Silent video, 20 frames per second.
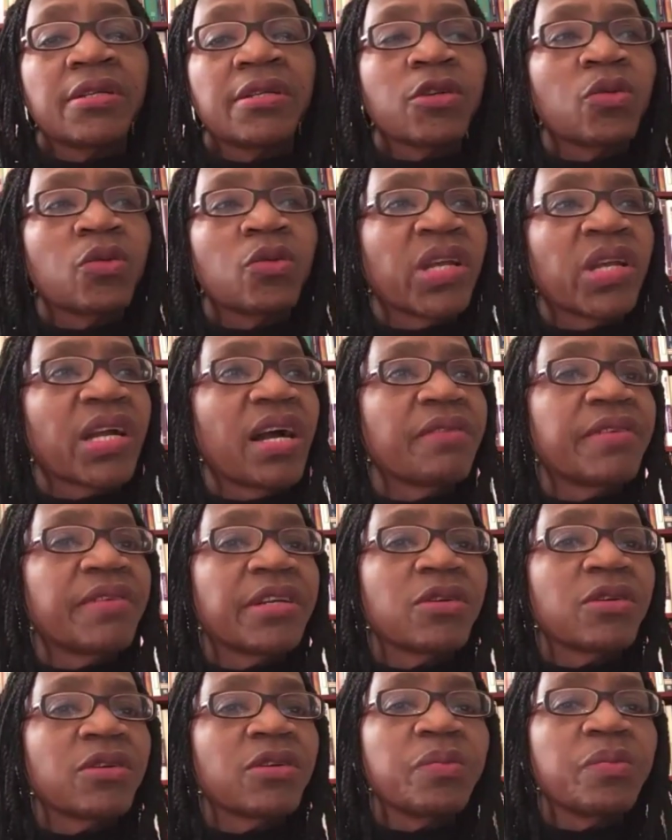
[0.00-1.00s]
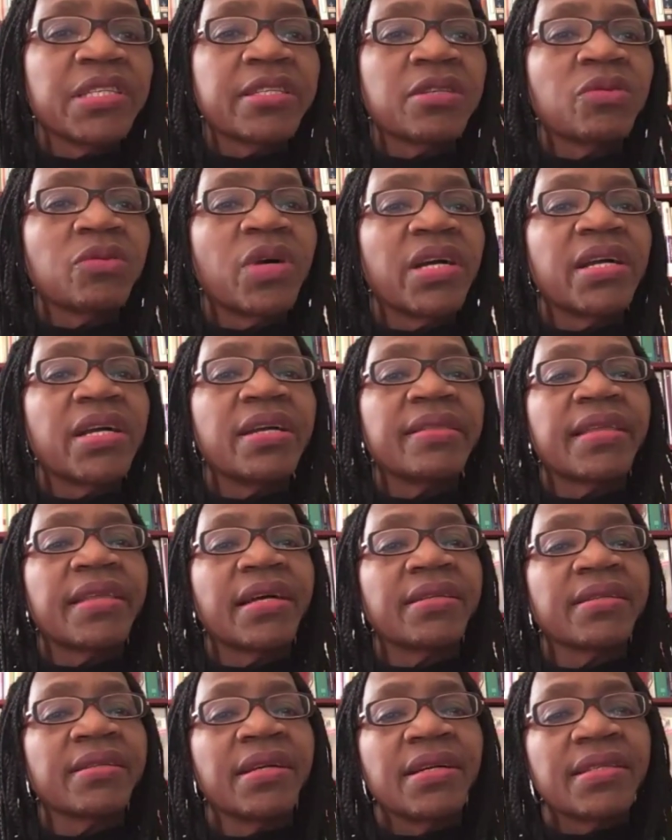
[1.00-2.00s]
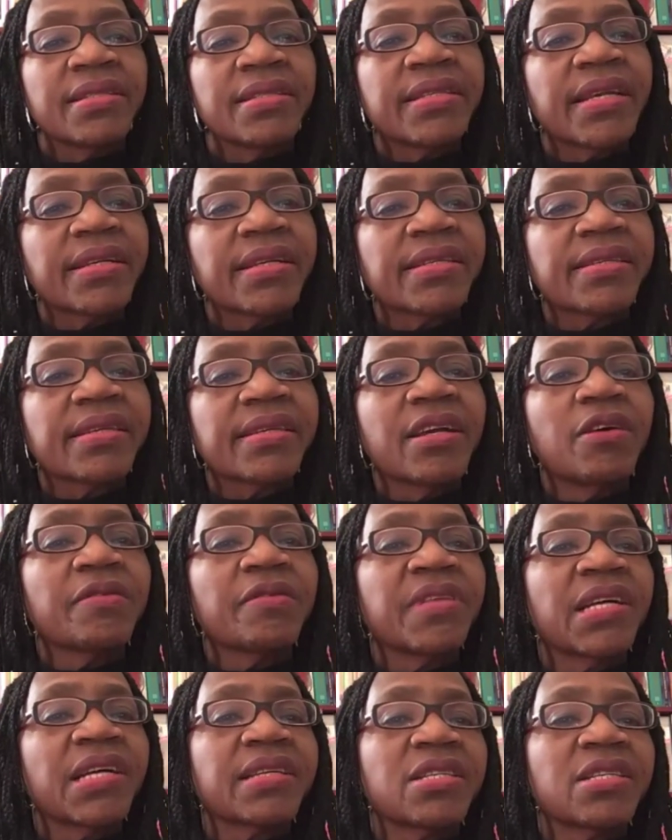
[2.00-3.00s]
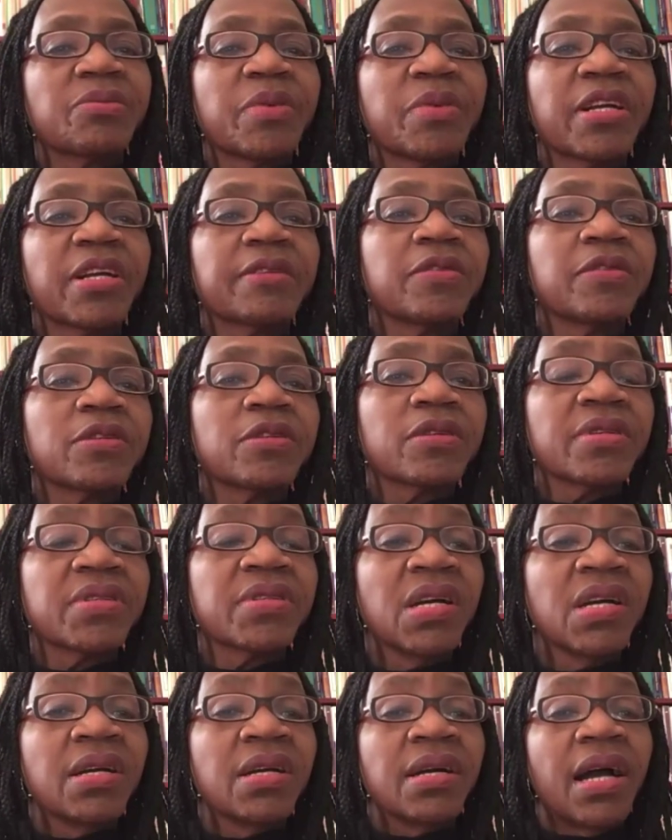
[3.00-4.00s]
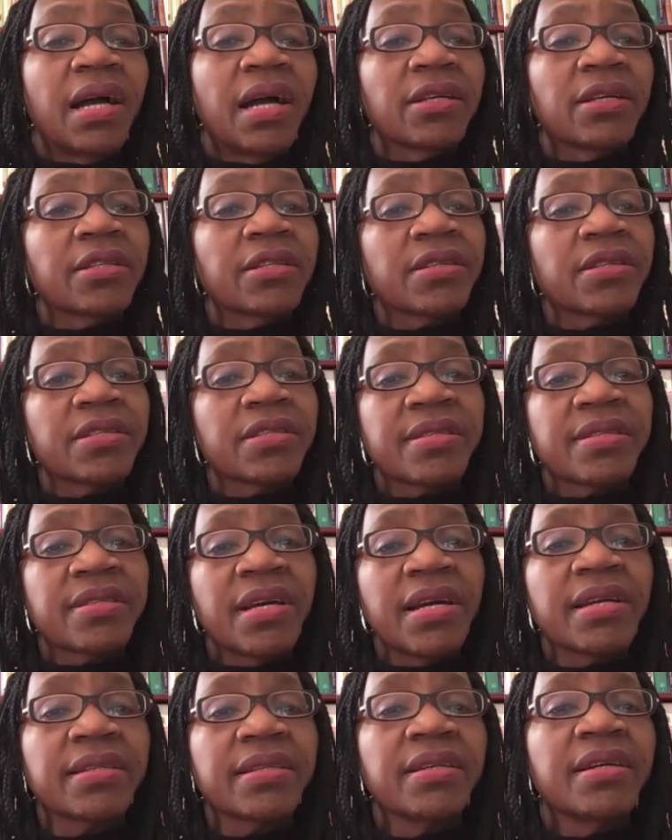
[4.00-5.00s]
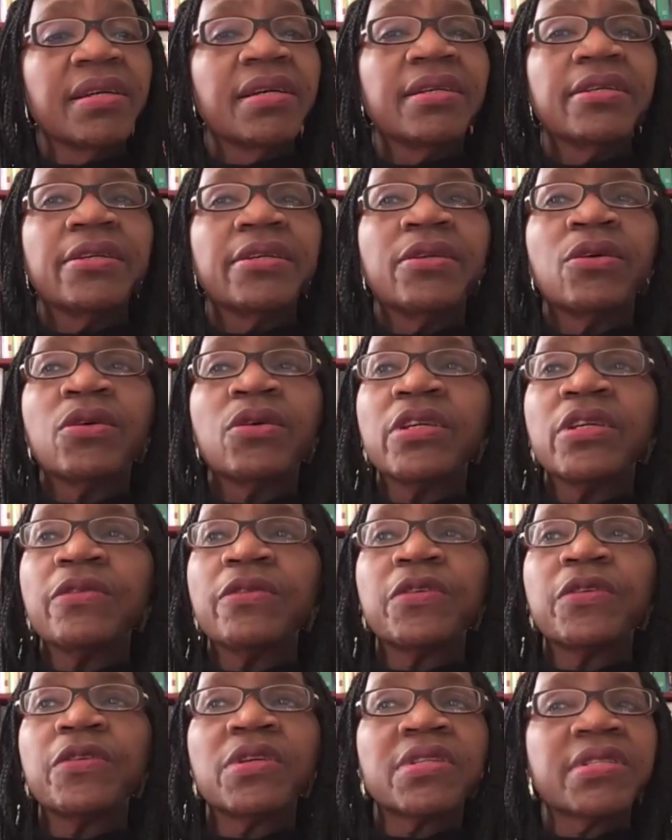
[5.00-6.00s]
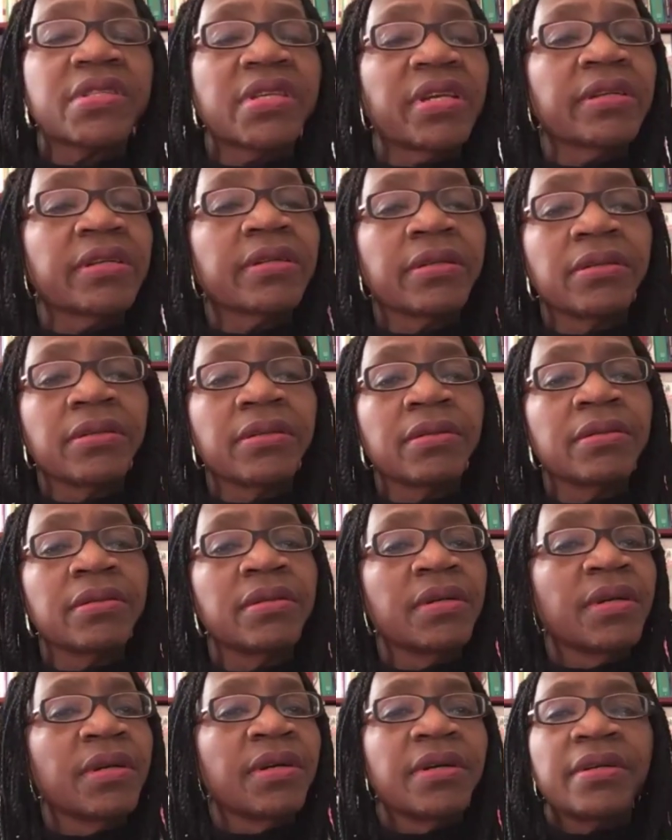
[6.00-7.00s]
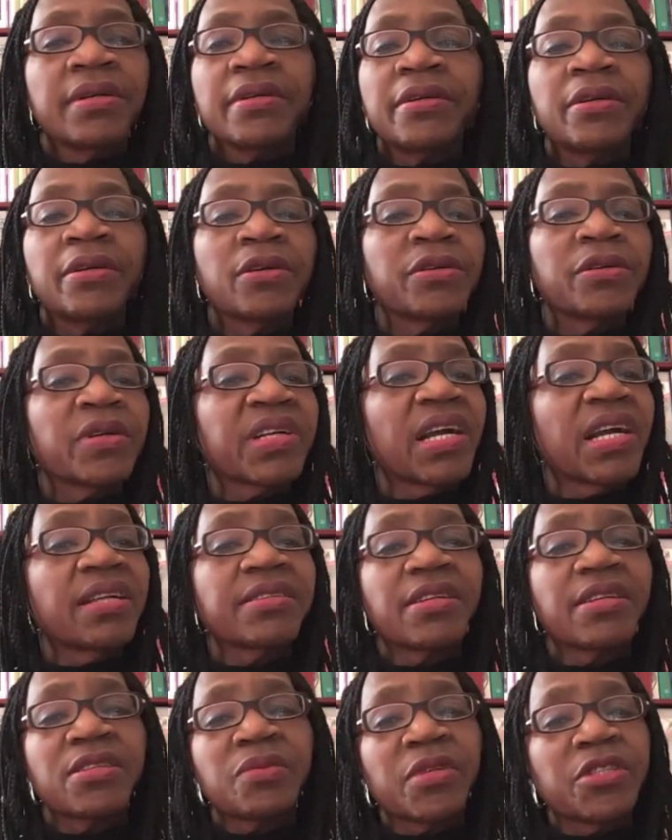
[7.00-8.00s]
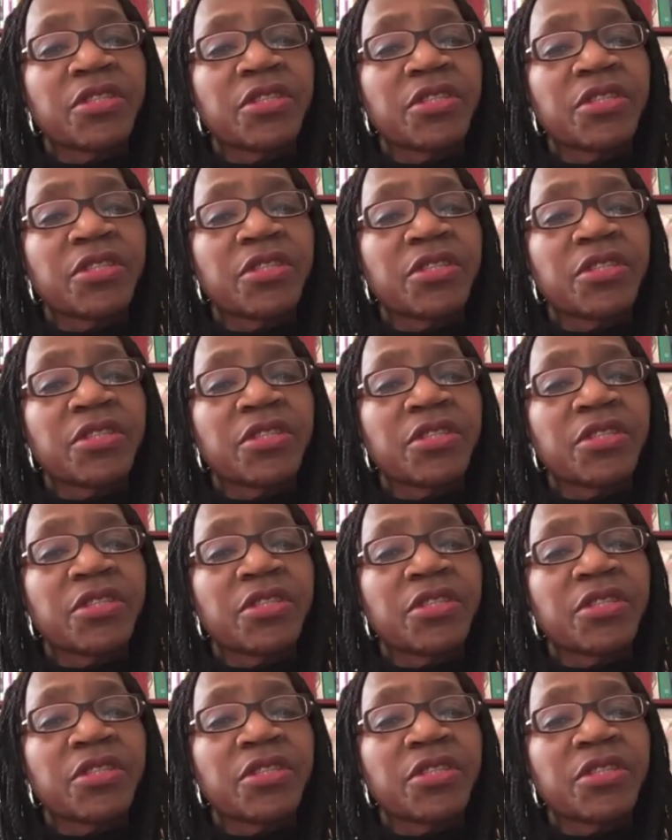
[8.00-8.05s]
Do we have an OBGYN that takes care of that aspect for us? And not just that, you know, if you're single, you know, you can't just